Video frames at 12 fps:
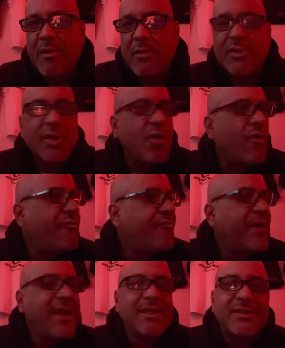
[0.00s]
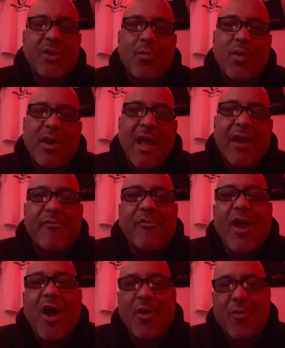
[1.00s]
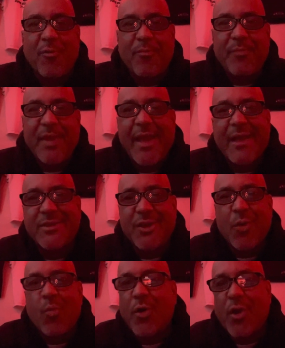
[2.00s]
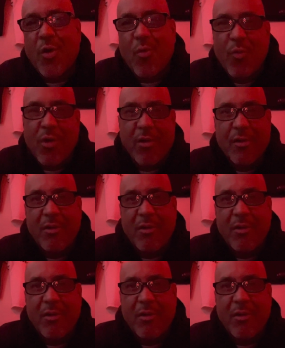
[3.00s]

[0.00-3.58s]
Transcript: to go face someone like Flaco heads up one-on-one?